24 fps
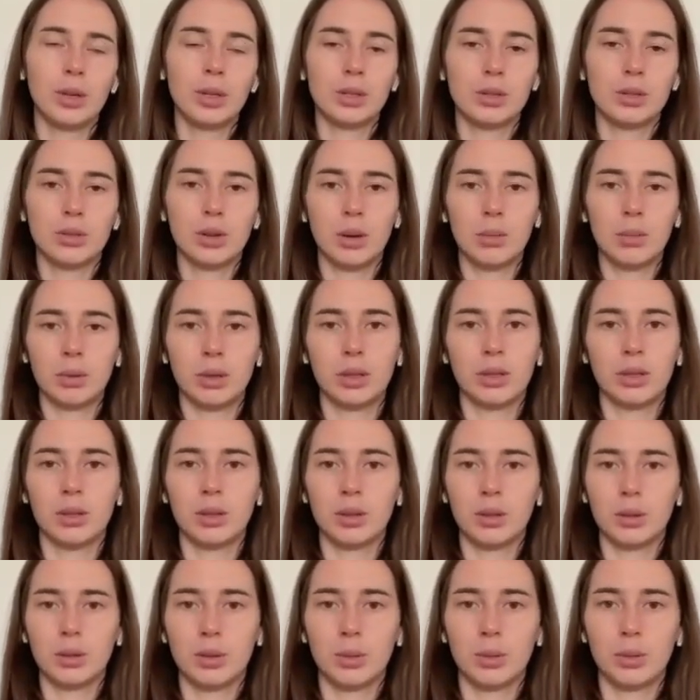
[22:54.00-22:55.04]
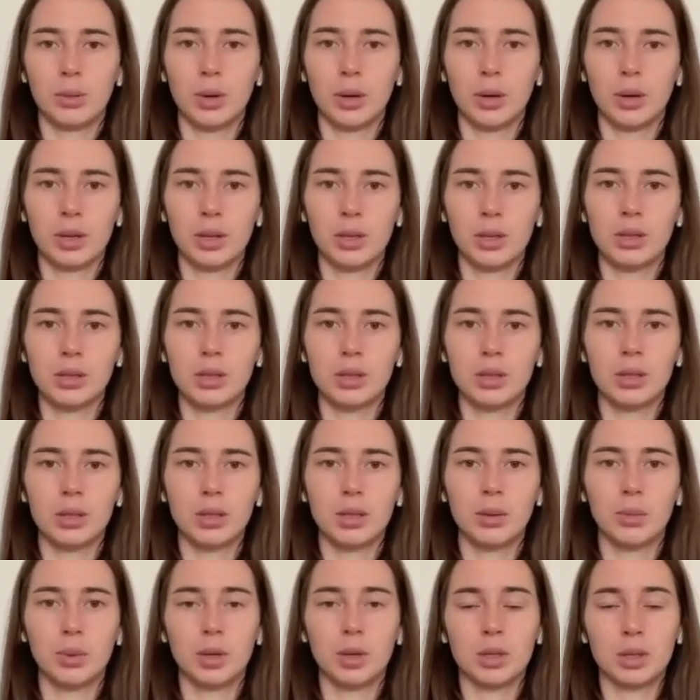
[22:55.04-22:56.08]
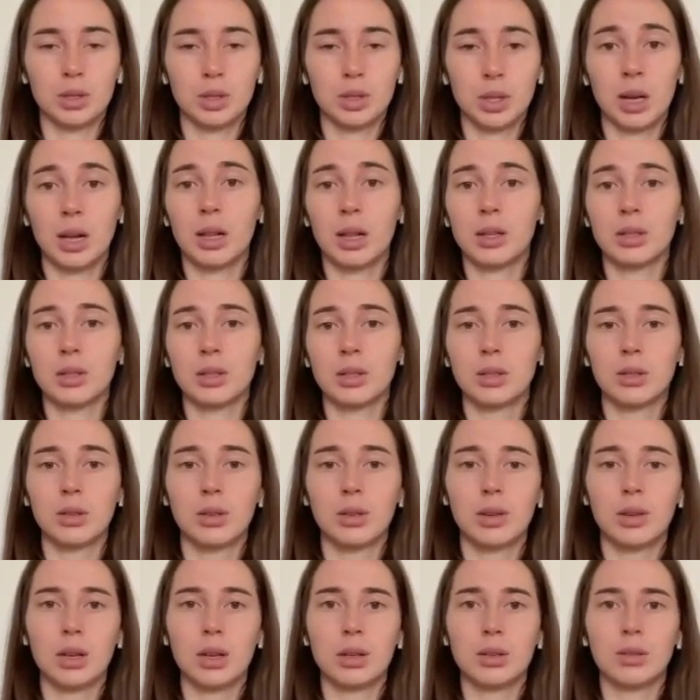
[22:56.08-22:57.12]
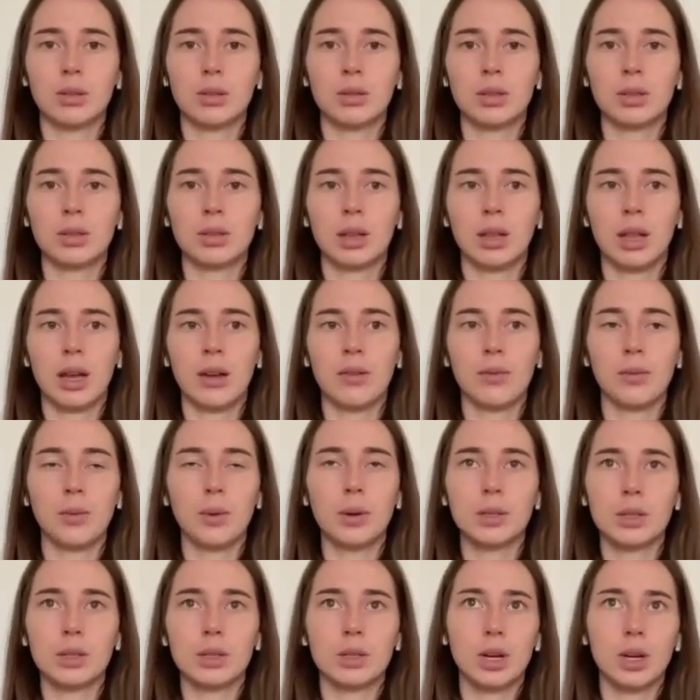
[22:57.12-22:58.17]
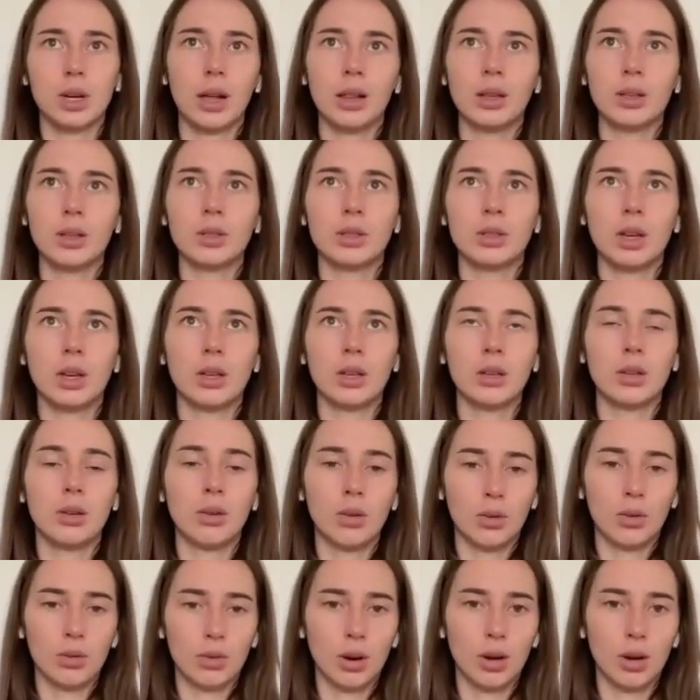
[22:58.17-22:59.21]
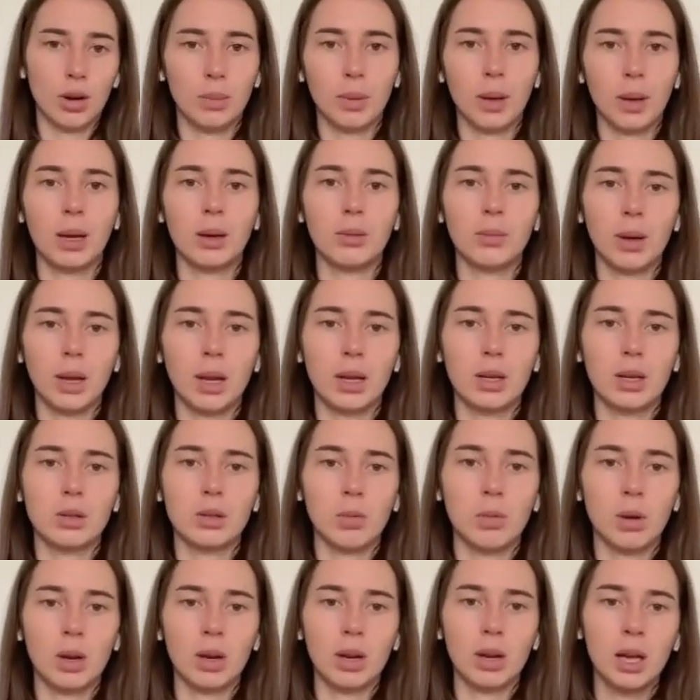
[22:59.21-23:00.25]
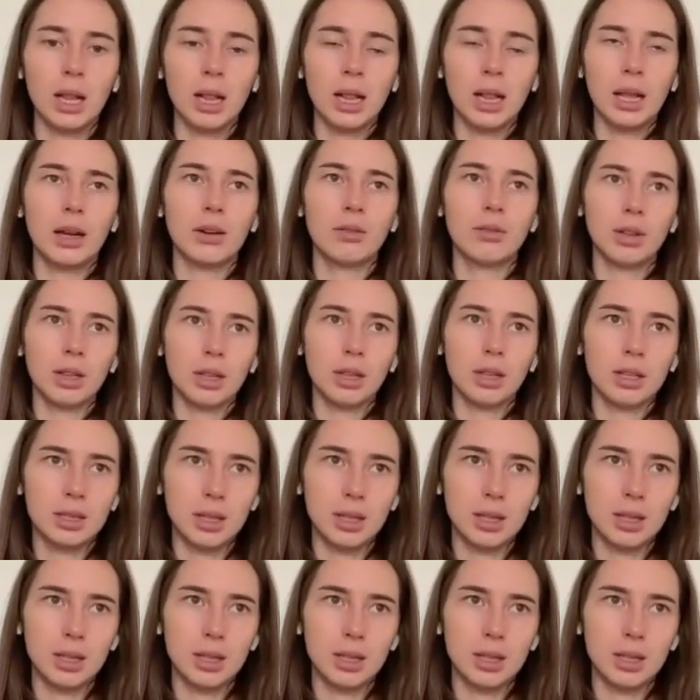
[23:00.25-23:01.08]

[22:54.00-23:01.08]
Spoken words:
is troubling you? What is a challenge in your day-to-day life? What is a challenge in your chronic pain management? And really